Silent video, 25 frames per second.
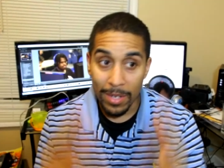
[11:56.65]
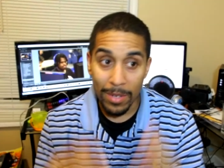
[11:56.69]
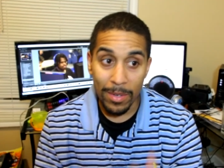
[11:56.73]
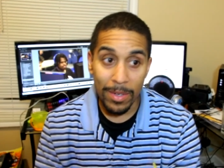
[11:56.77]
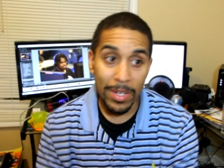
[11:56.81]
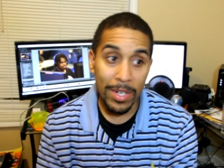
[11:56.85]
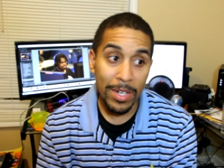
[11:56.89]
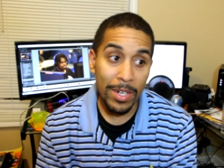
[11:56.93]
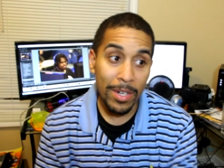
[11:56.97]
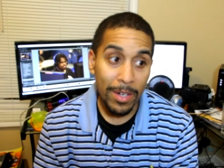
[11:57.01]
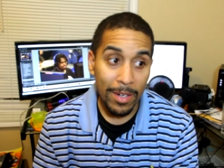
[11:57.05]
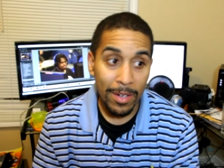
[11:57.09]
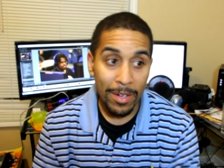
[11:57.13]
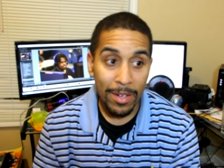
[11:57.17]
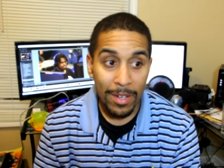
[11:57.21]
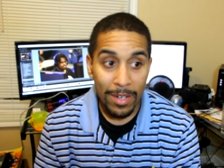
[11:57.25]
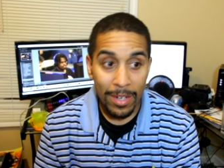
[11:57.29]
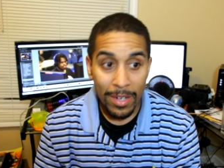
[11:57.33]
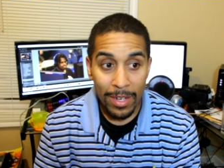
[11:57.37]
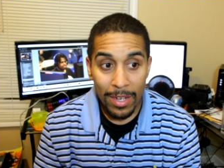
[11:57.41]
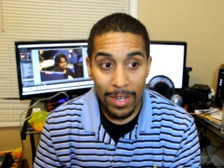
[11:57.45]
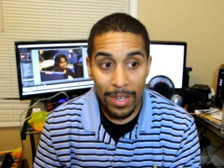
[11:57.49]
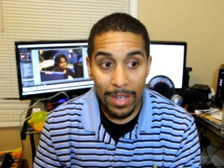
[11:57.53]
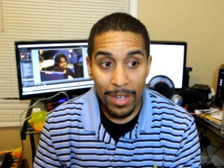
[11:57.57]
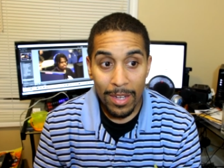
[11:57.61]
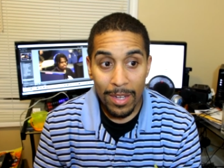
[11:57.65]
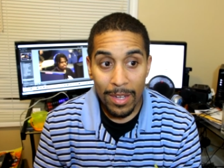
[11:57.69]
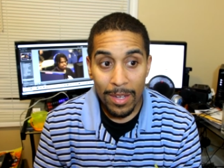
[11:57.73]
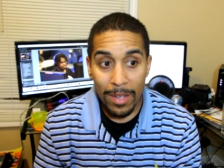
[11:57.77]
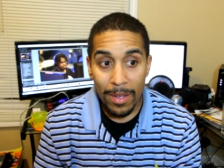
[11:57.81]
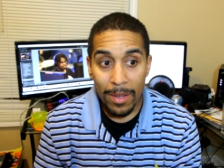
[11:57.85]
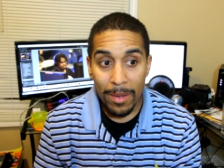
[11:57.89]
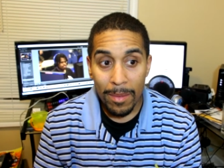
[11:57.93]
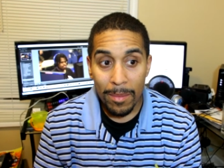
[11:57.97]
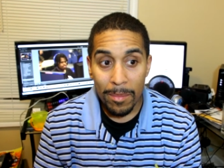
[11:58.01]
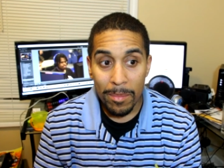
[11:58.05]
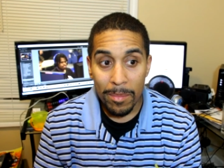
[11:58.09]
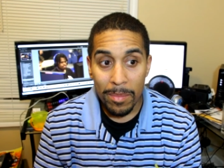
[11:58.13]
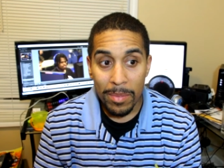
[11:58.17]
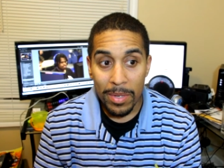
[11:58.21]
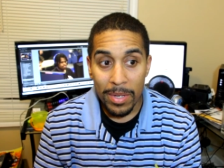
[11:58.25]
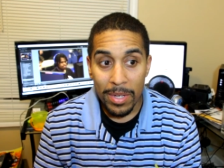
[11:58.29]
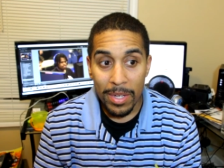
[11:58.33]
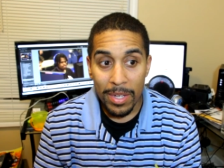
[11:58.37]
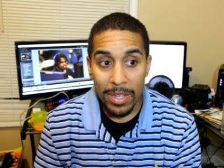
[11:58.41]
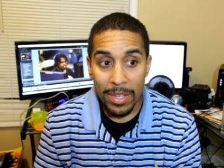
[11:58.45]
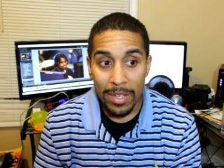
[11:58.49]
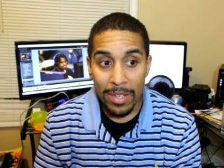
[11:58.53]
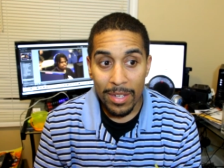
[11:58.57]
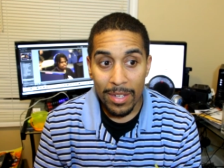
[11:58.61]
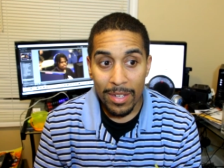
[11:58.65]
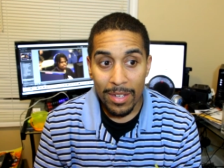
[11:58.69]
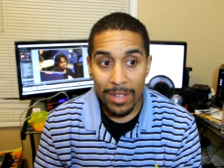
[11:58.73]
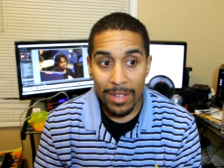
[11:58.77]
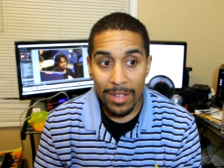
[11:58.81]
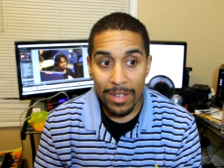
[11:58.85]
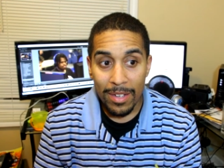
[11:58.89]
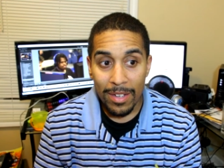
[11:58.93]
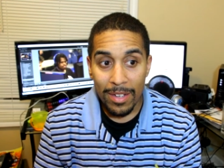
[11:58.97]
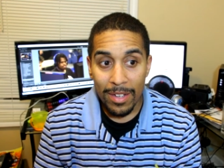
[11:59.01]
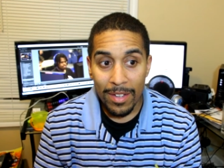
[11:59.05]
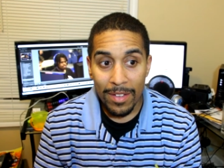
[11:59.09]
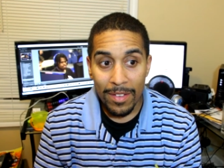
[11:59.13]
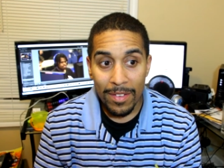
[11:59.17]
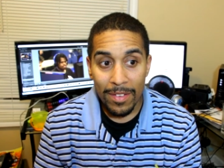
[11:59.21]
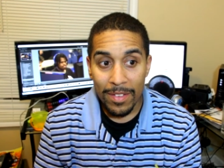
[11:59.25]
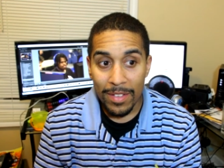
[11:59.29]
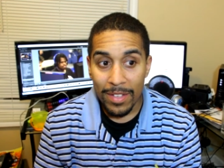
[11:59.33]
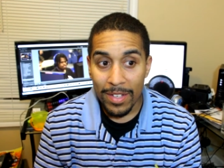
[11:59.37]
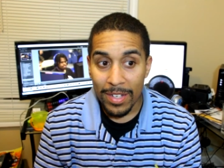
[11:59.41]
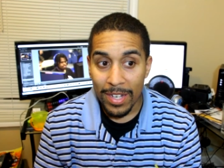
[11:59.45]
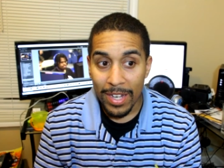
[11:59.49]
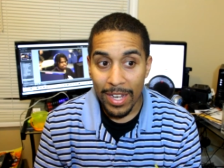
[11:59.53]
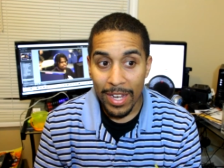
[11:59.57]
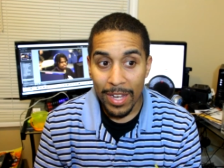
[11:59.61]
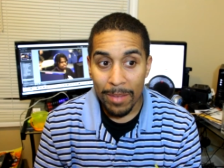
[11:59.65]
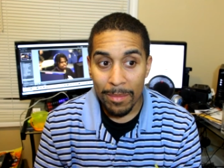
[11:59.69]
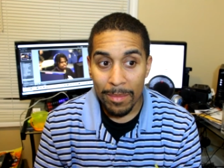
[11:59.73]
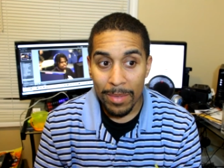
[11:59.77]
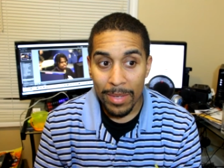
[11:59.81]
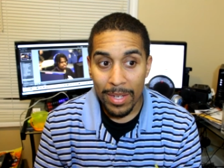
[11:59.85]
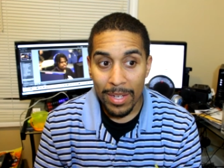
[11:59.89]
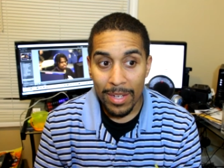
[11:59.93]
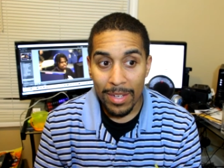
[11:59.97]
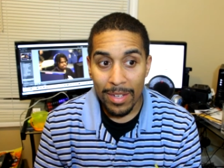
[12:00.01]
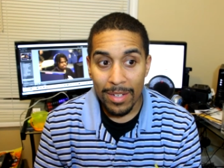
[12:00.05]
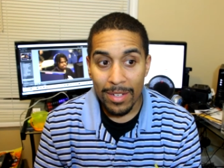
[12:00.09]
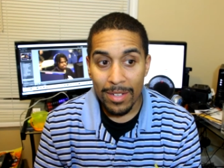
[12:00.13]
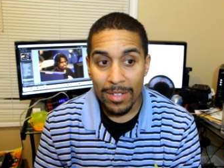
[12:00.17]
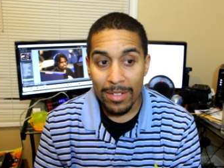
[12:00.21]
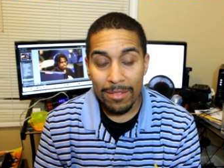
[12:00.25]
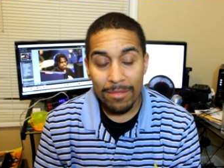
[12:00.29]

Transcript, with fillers: On here, but other than that, man,